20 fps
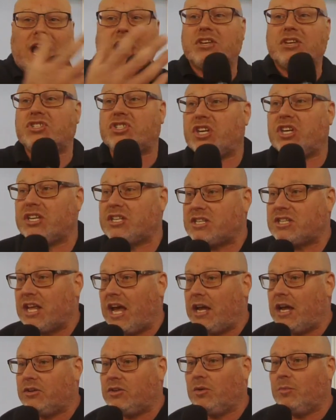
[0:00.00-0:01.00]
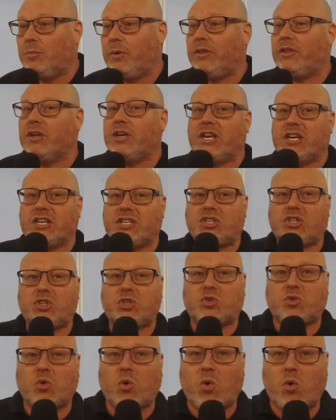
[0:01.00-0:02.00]
as just that, don't we? That it's
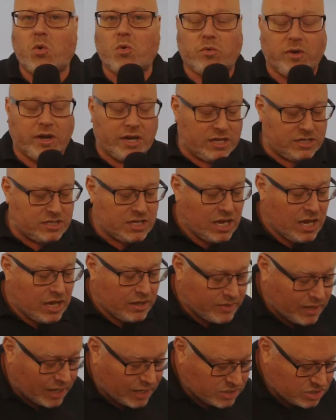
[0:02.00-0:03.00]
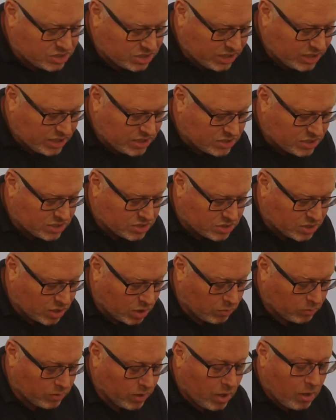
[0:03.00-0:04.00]
stories that Jesus
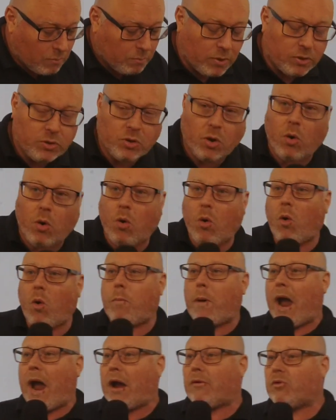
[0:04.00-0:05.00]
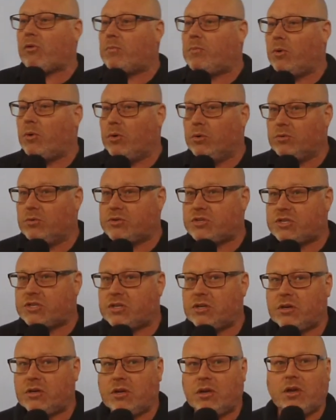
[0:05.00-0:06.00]
told. But not all parables
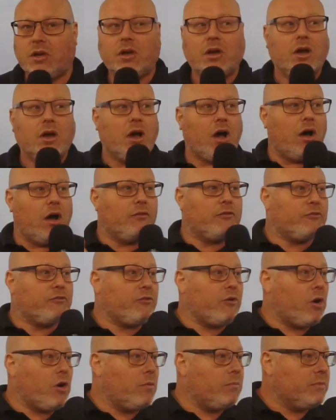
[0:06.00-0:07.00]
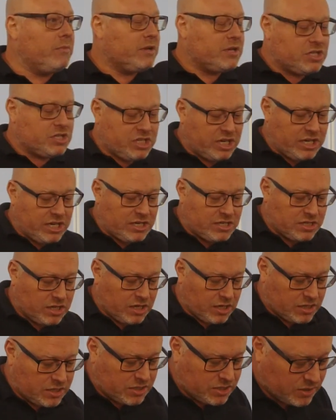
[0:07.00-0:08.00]
are from
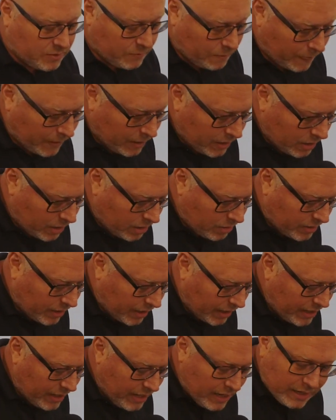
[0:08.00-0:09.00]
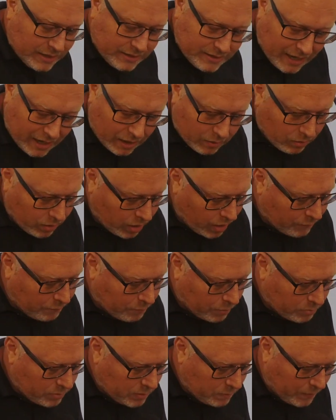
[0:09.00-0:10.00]
Jesus, okay? Now, I've
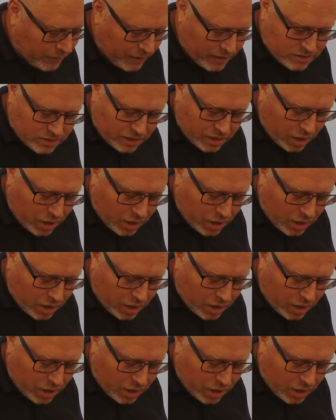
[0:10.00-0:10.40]
probably picked, I